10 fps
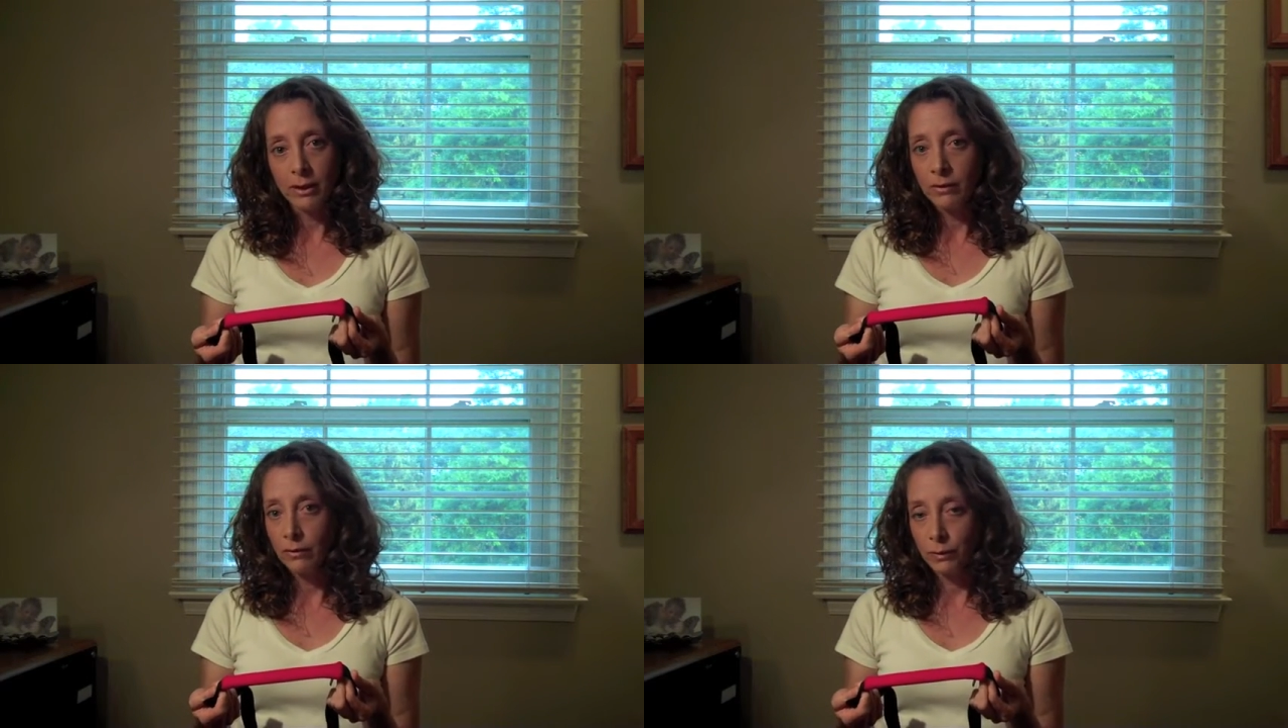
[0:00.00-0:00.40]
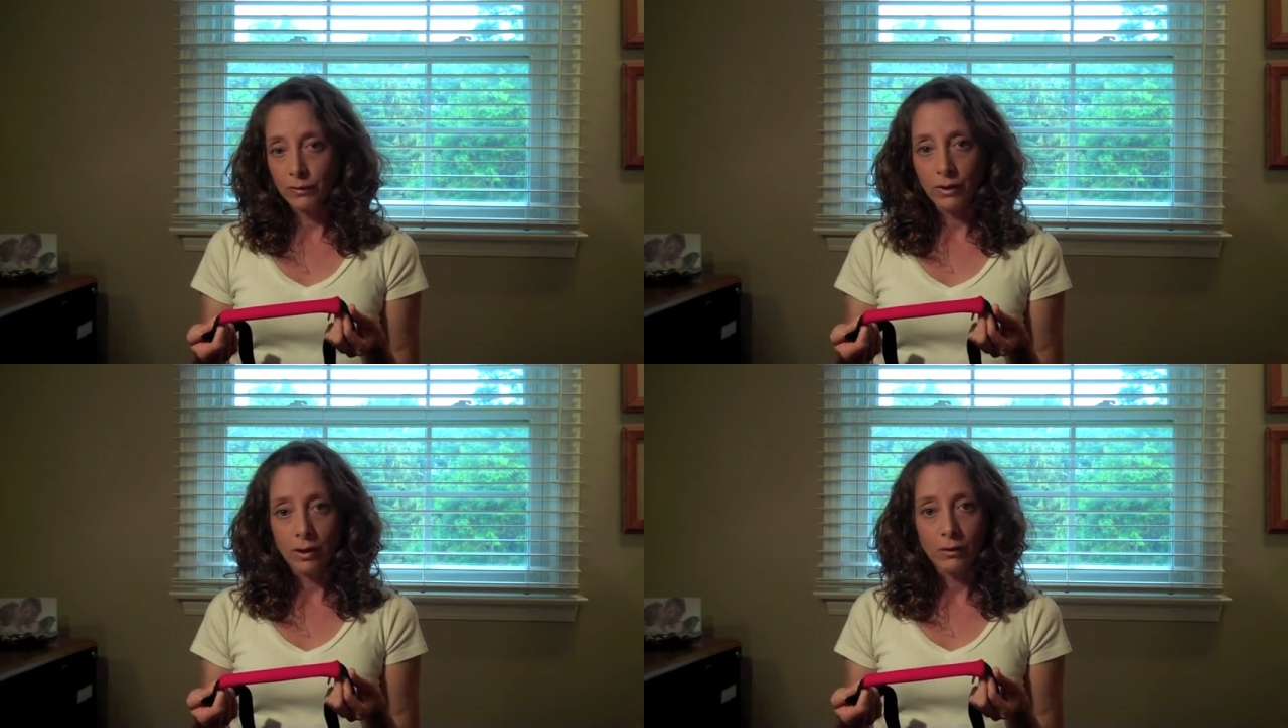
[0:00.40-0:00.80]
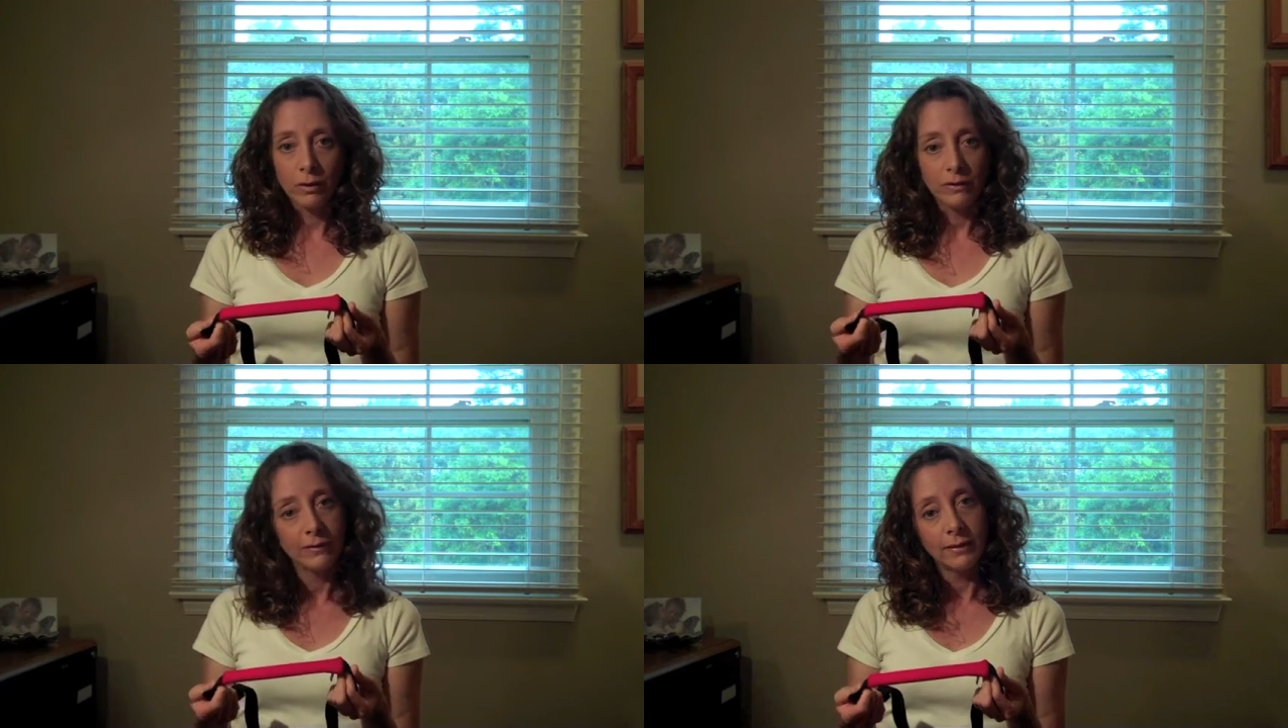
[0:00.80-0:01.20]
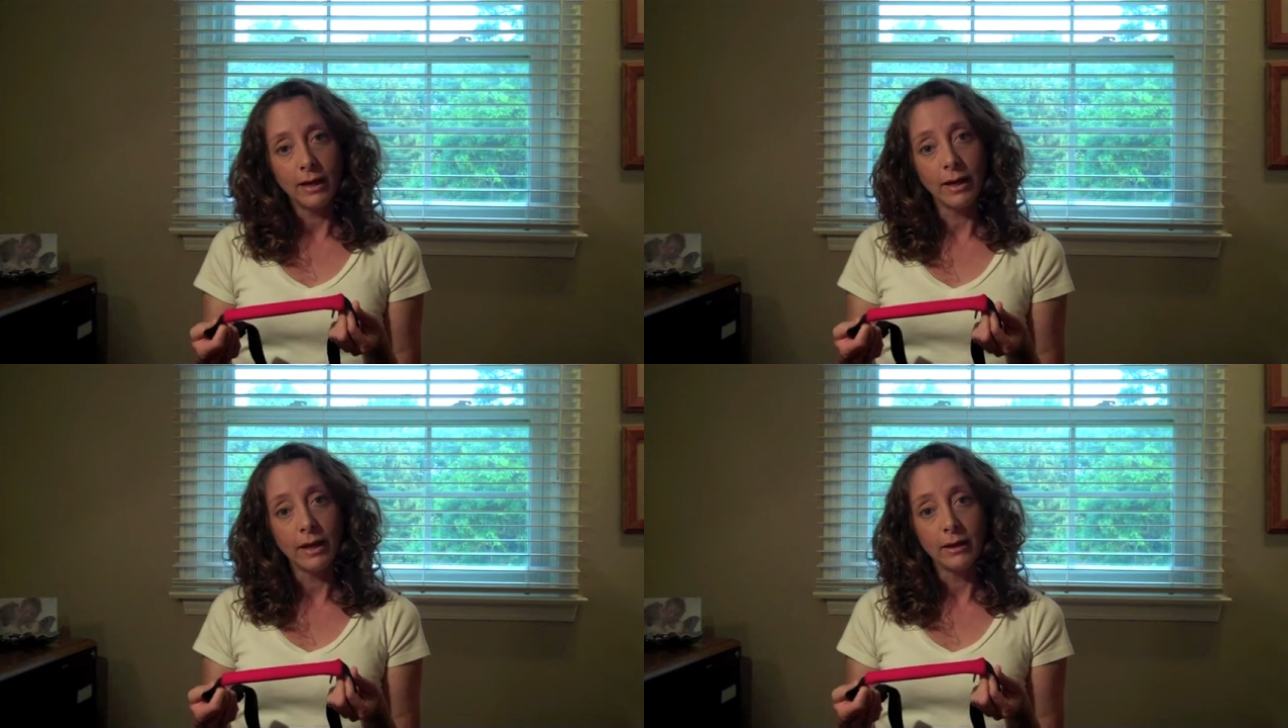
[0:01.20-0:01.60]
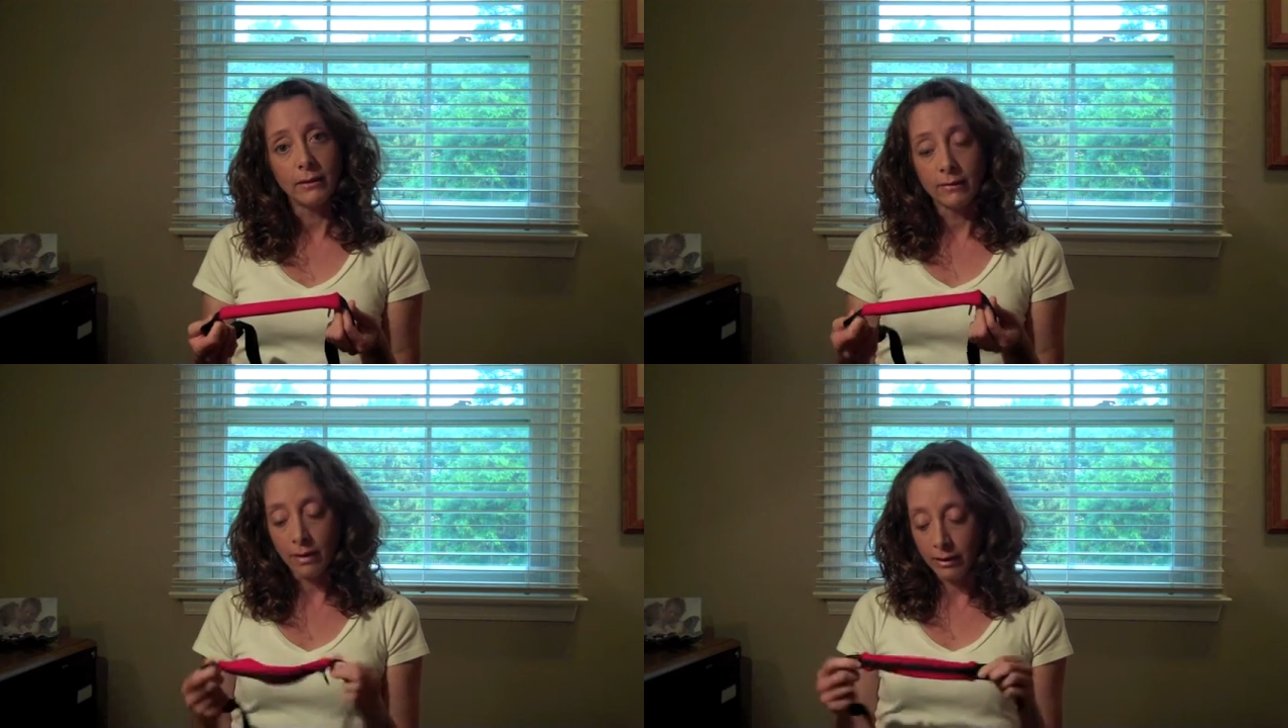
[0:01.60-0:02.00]
so it's not going to slide,
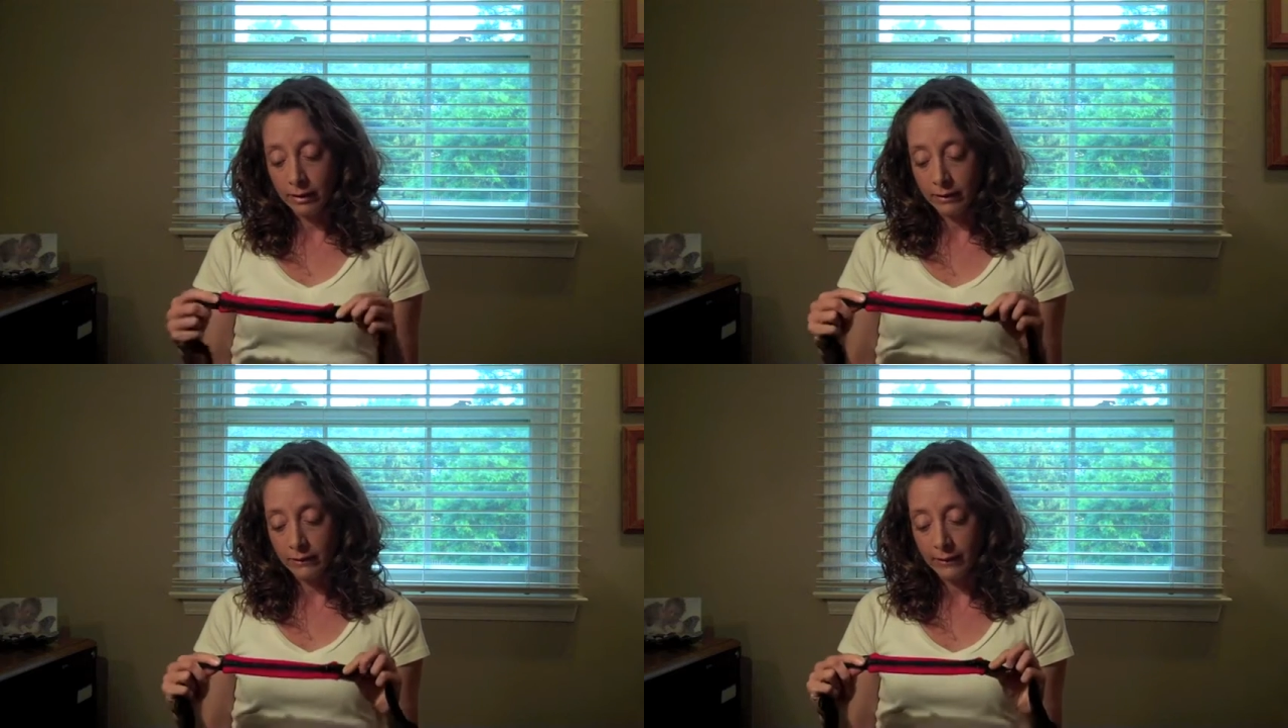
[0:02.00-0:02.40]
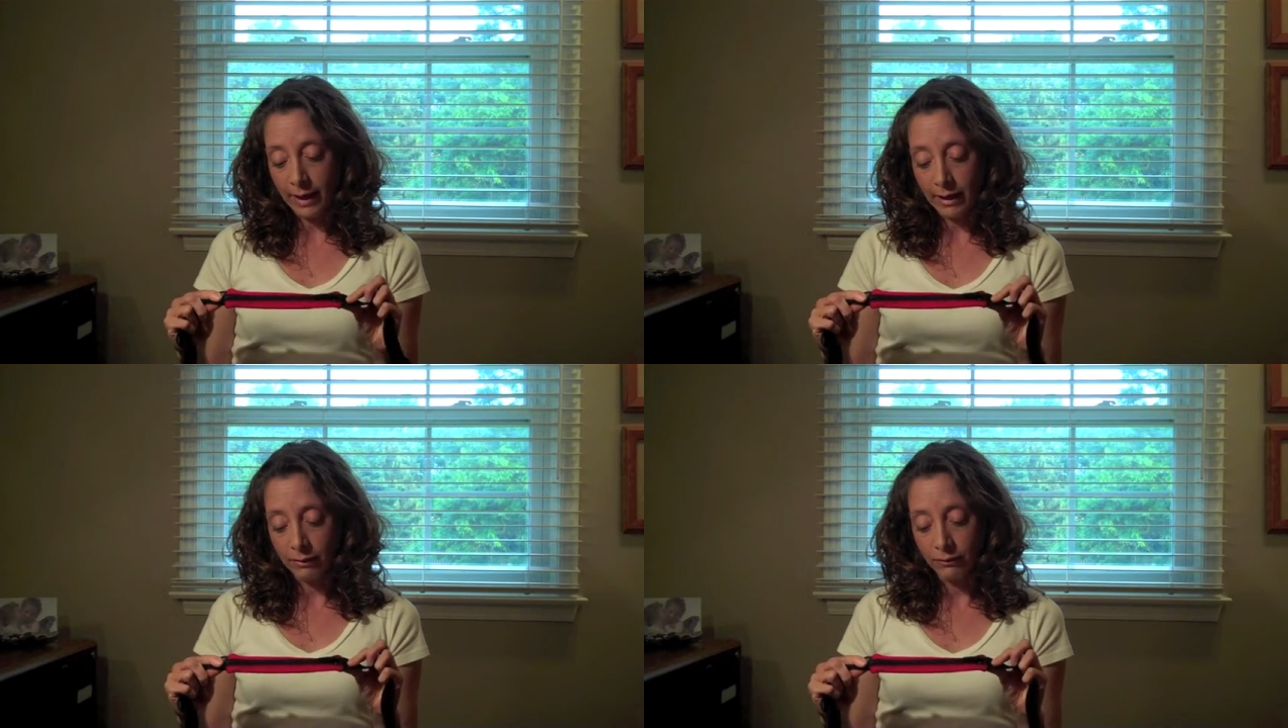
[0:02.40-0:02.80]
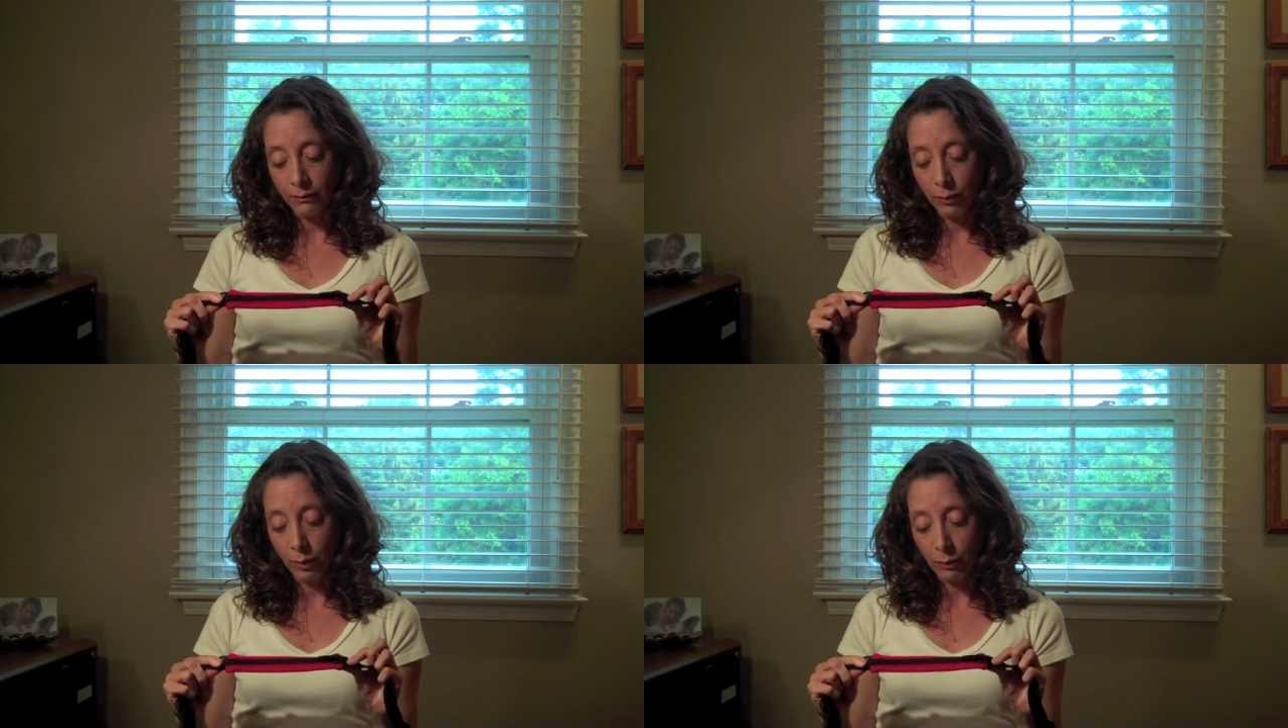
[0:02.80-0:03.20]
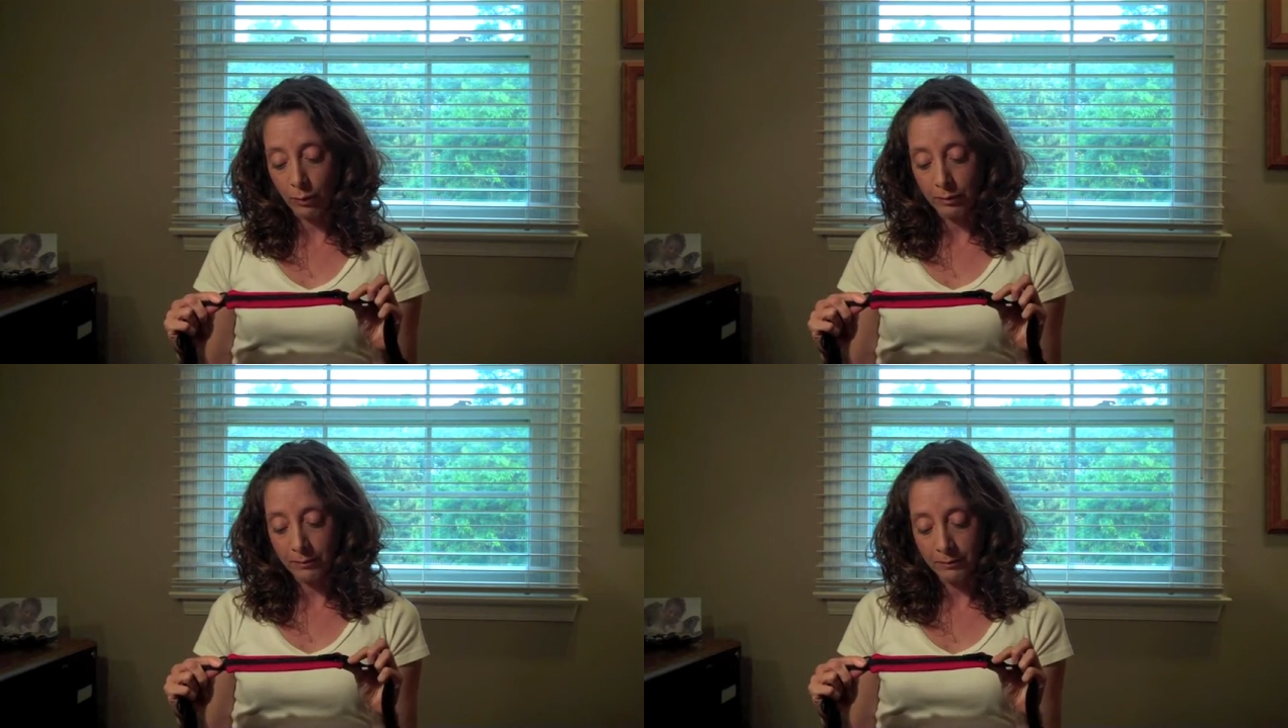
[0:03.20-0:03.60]
it's not going to sag forward.